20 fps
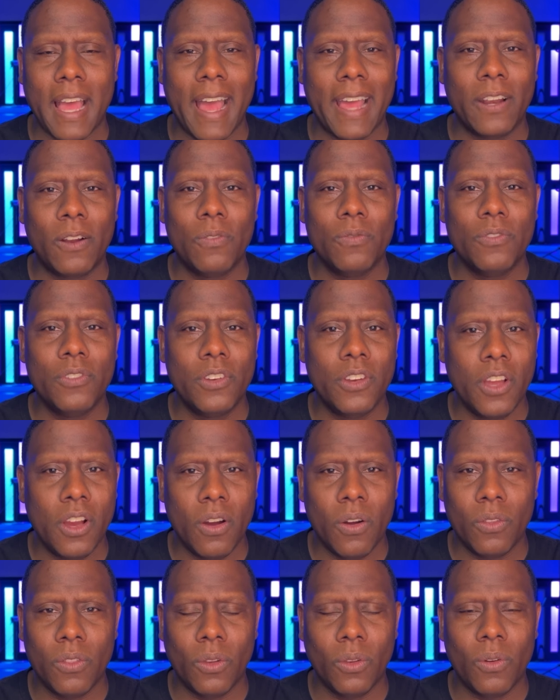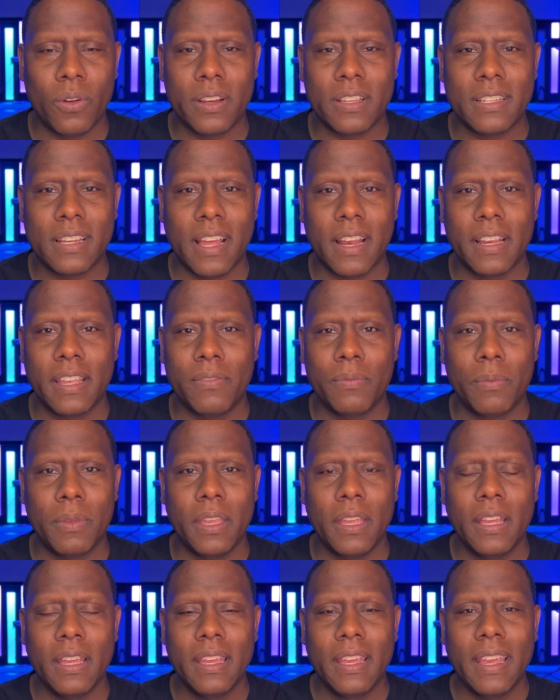I don't know. The Lord has not given
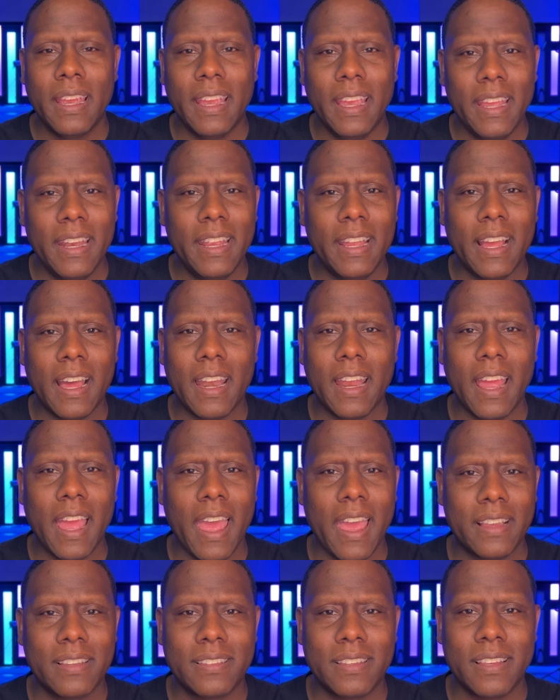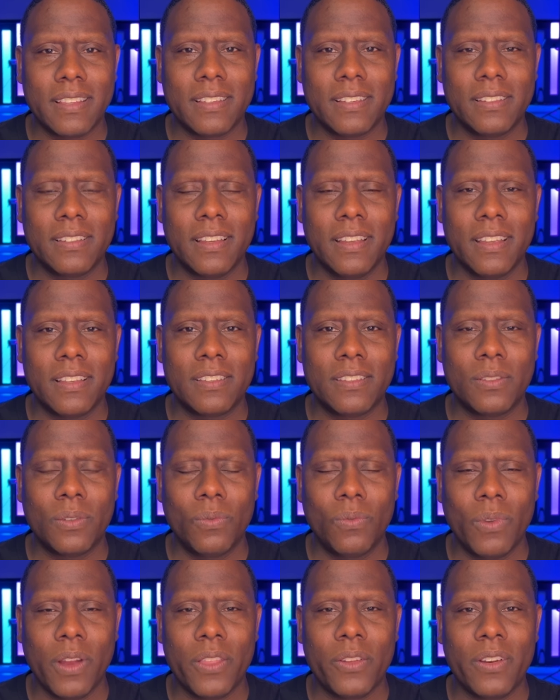me any kind of access as to
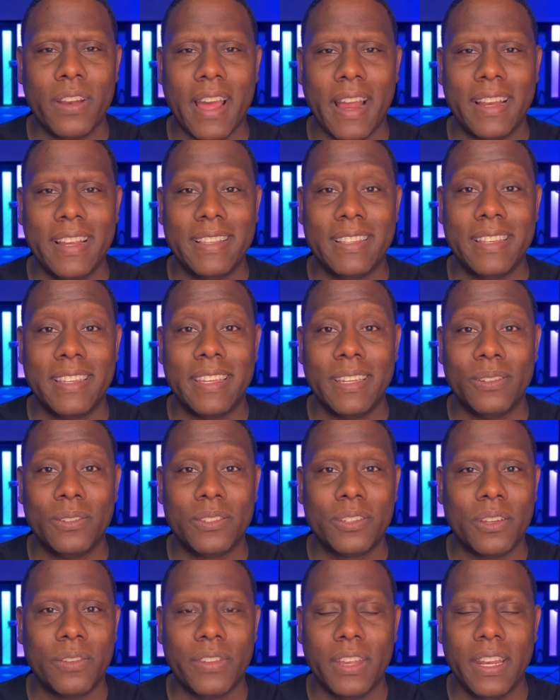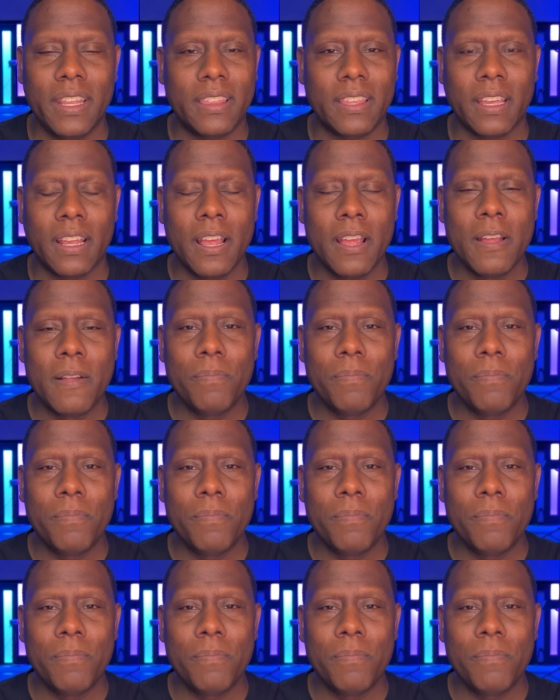whether or not he's guilty of anything.